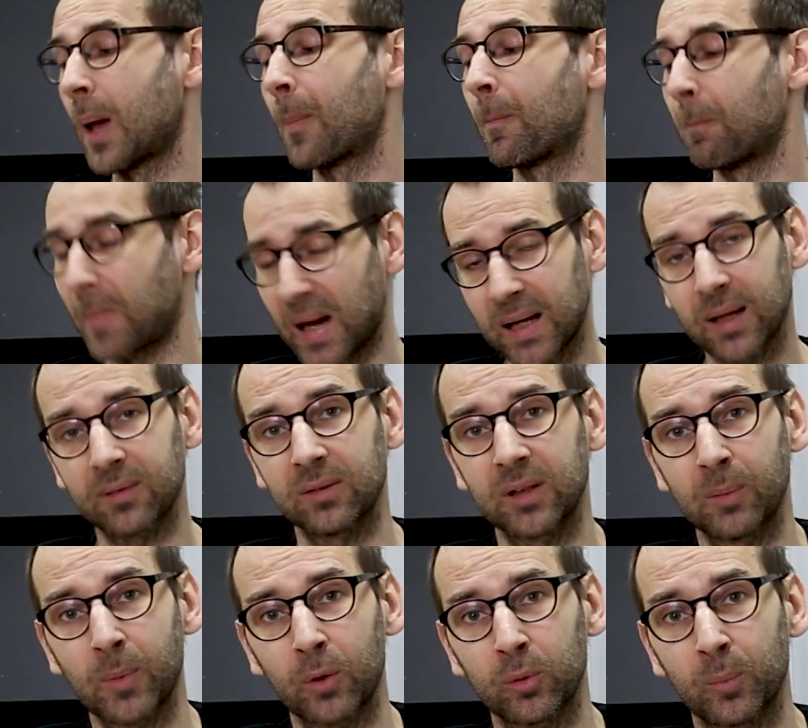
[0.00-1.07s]
magazine
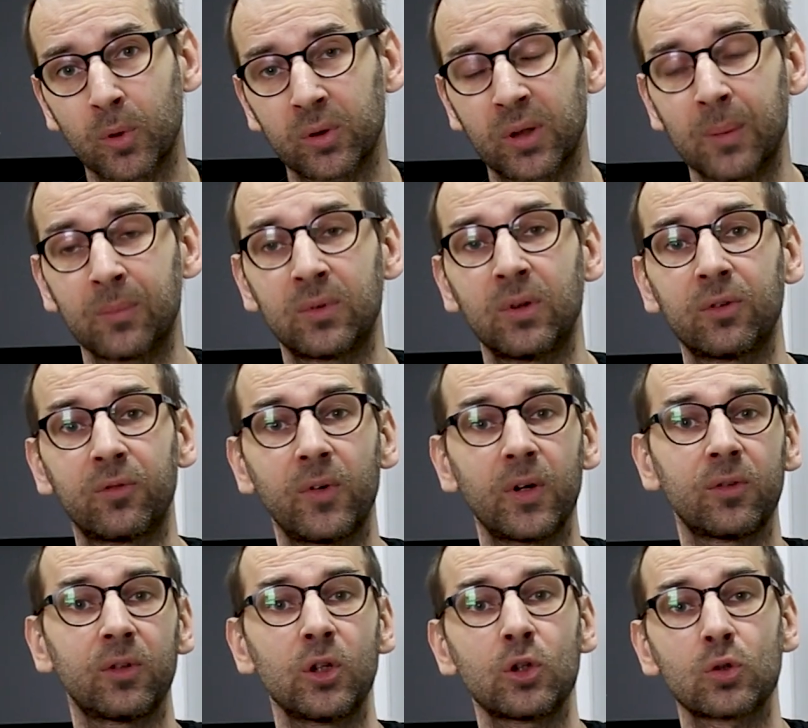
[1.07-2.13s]
about board games. This
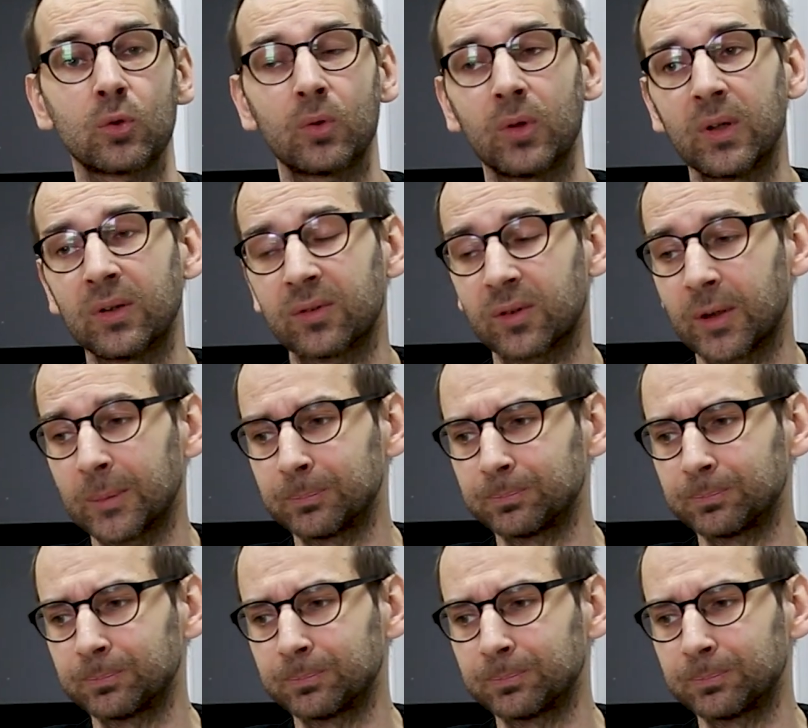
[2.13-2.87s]
first issue is